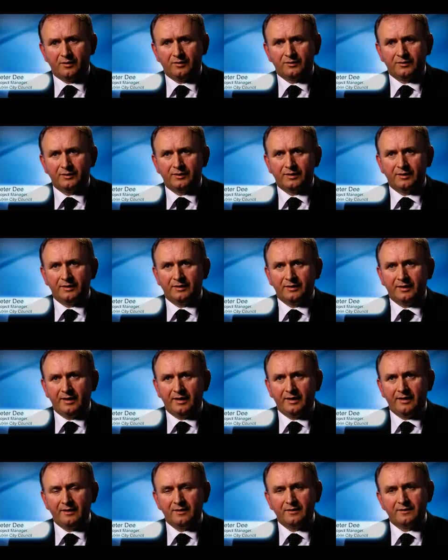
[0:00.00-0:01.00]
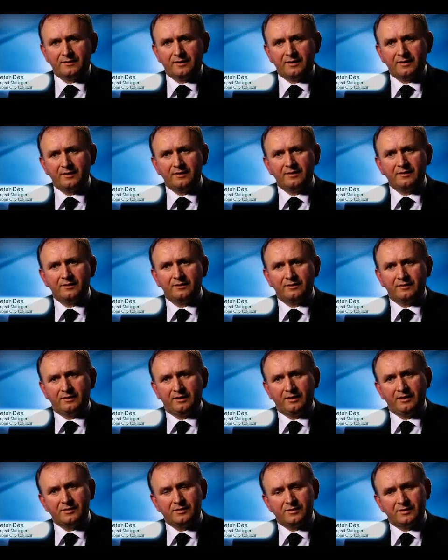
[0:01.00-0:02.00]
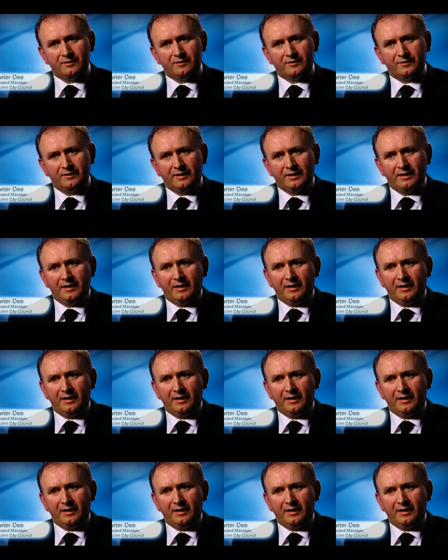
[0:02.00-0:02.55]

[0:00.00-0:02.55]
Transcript: under the ASC initiative.